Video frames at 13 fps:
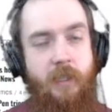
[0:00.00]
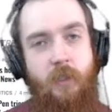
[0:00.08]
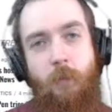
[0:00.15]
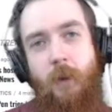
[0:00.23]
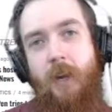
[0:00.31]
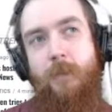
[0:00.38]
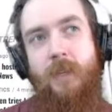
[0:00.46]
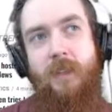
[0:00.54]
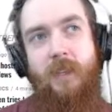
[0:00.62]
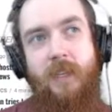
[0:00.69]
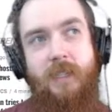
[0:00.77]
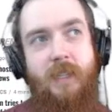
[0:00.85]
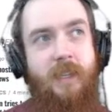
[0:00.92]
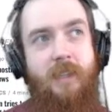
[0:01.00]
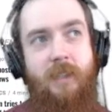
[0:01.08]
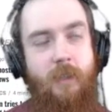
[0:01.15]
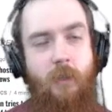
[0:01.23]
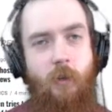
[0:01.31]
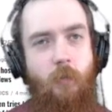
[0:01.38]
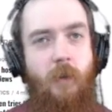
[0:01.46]
So part of me thinks that,
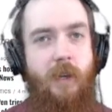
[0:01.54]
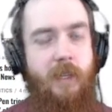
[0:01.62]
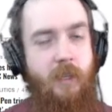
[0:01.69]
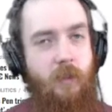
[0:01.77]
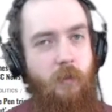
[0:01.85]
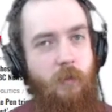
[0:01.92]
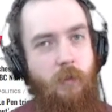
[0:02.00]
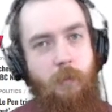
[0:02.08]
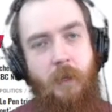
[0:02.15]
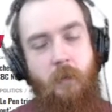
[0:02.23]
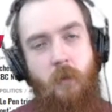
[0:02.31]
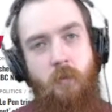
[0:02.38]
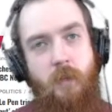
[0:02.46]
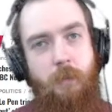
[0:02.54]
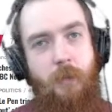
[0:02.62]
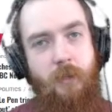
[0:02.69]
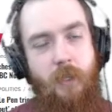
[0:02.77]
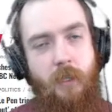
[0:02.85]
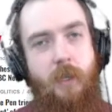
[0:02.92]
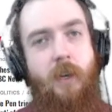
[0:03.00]
he threw about $3
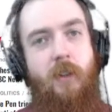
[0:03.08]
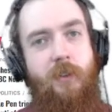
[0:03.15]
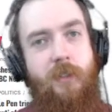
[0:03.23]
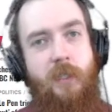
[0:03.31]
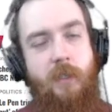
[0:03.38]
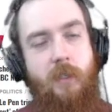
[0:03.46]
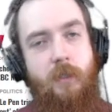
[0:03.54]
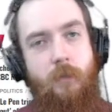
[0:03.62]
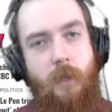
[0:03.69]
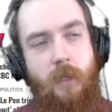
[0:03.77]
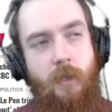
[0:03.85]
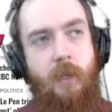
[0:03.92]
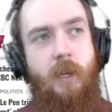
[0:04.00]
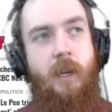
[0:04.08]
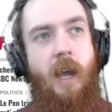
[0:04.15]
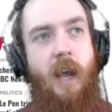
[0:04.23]
billion into Twitter.